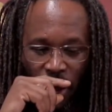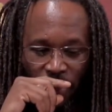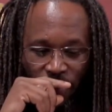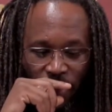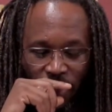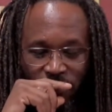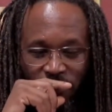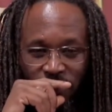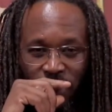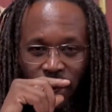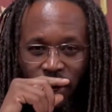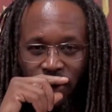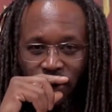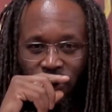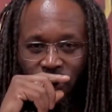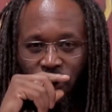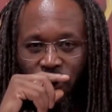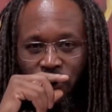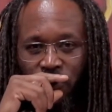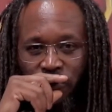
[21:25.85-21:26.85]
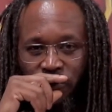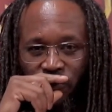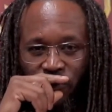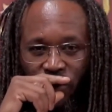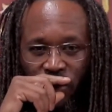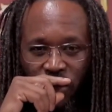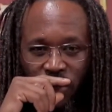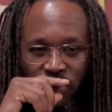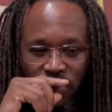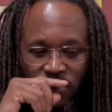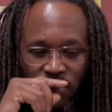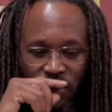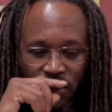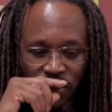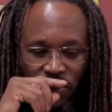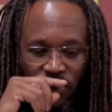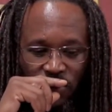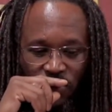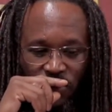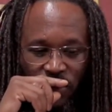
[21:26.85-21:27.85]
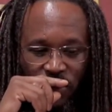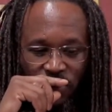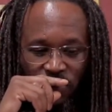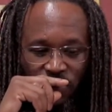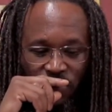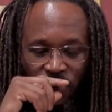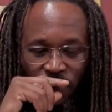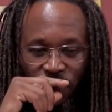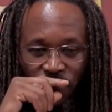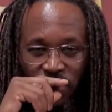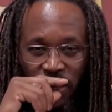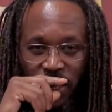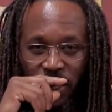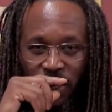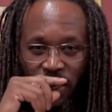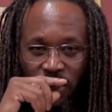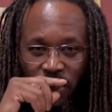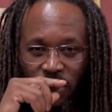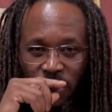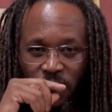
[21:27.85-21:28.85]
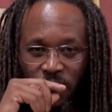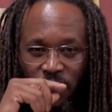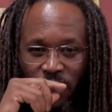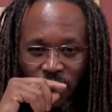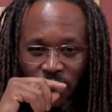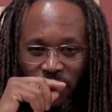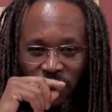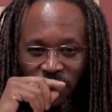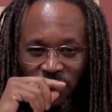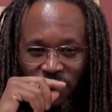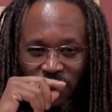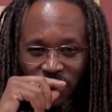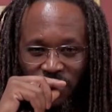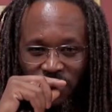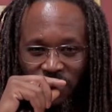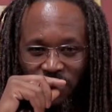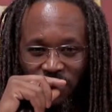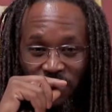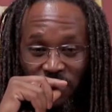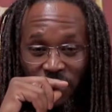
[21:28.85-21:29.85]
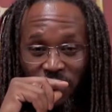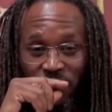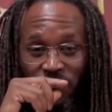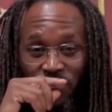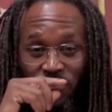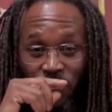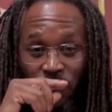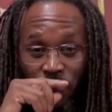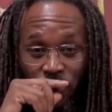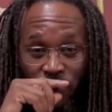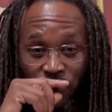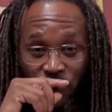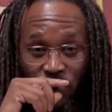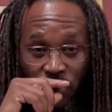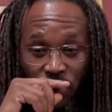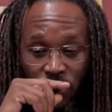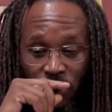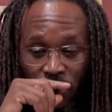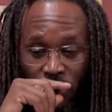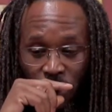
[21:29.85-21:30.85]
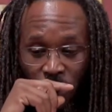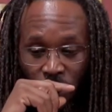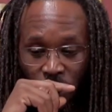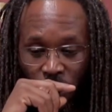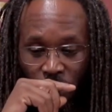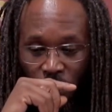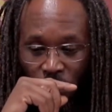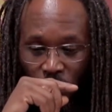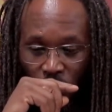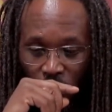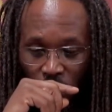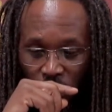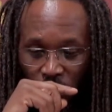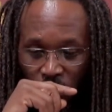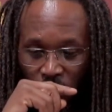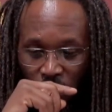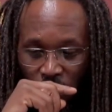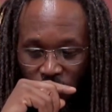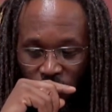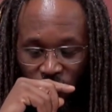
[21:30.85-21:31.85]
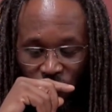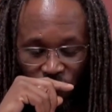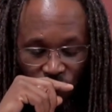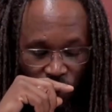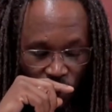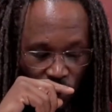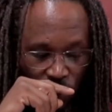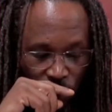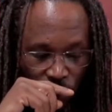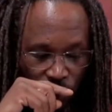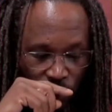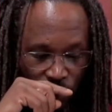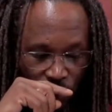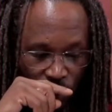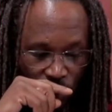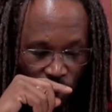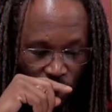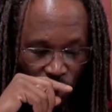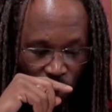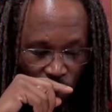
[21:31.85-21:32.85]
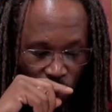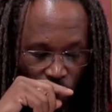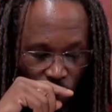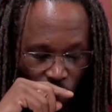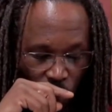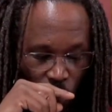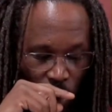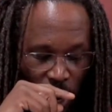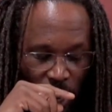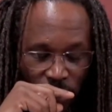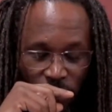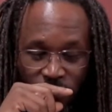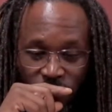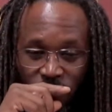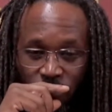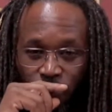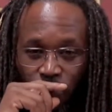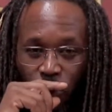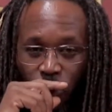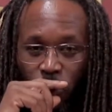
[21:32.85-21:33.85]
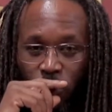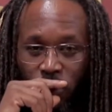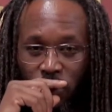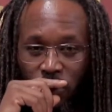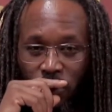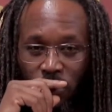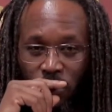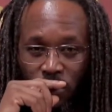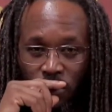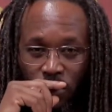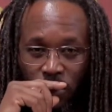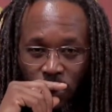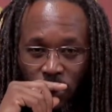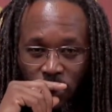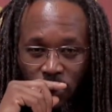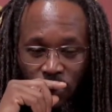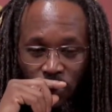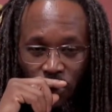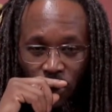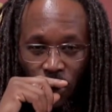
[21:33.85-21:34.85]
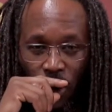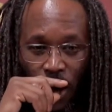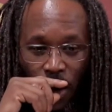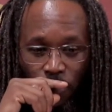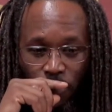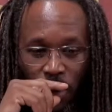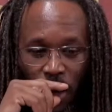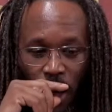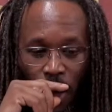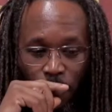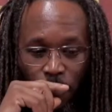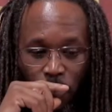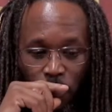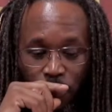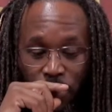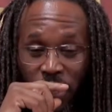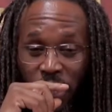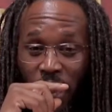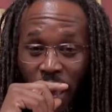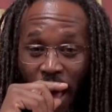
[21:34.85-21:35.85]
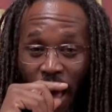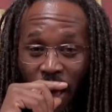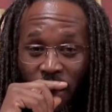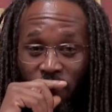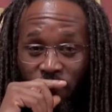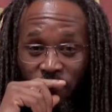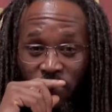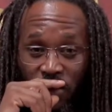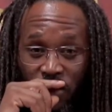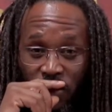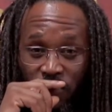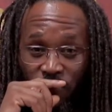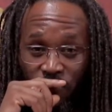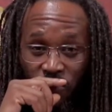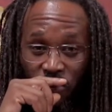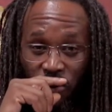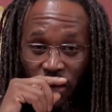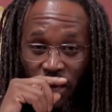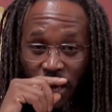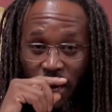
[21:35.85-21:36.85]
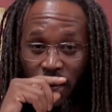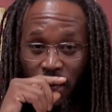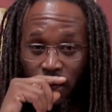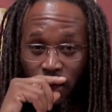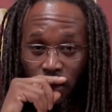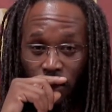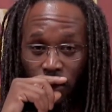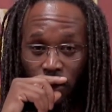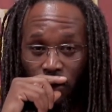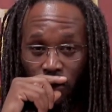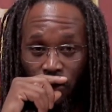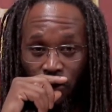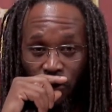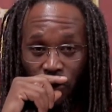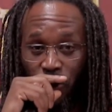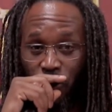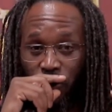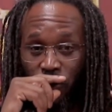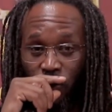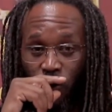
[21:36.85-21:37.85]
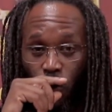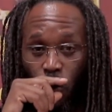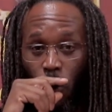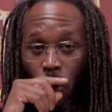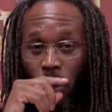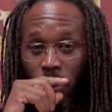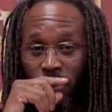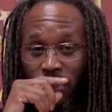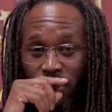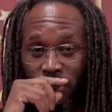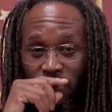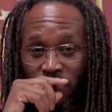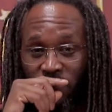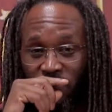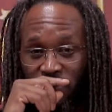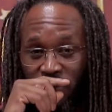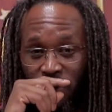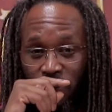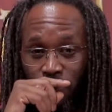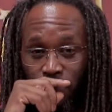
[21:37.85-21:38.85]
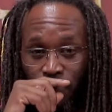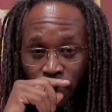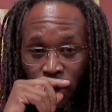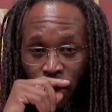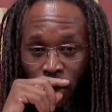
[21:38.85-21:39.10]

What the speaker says: And that's not encouraging. It's deflating. It's discouraging, right? And so while it's important, I'm a big advocate for getting good quality sleep.